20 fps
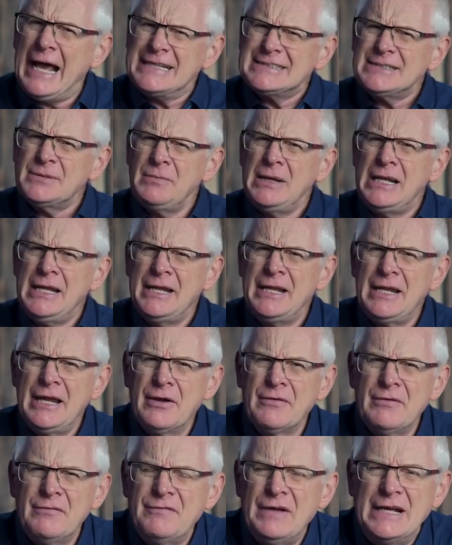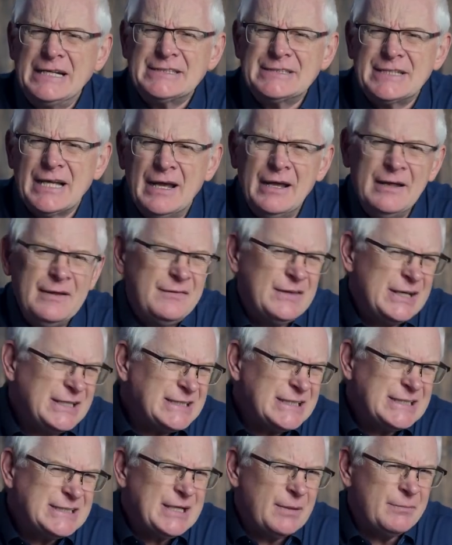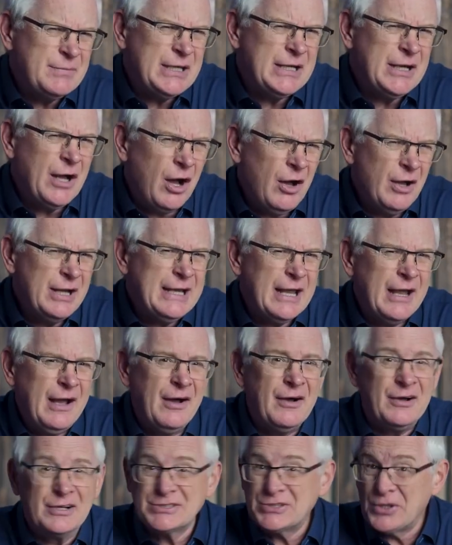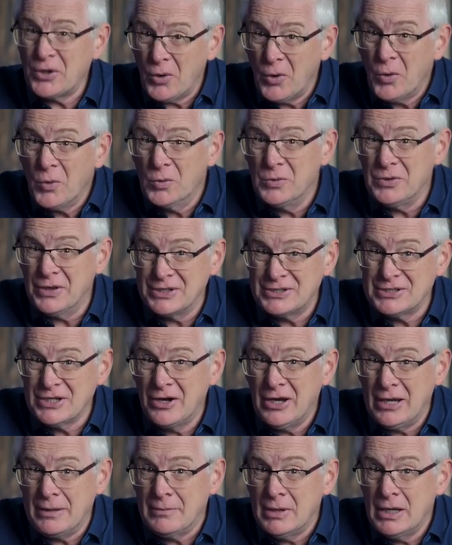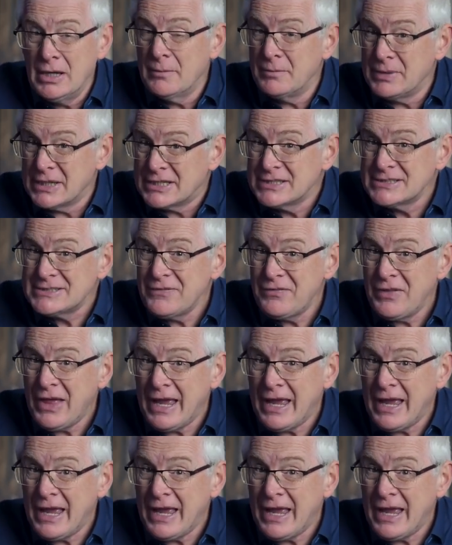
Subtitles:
As a millionaire investor, this is something I get asked all the time. And because of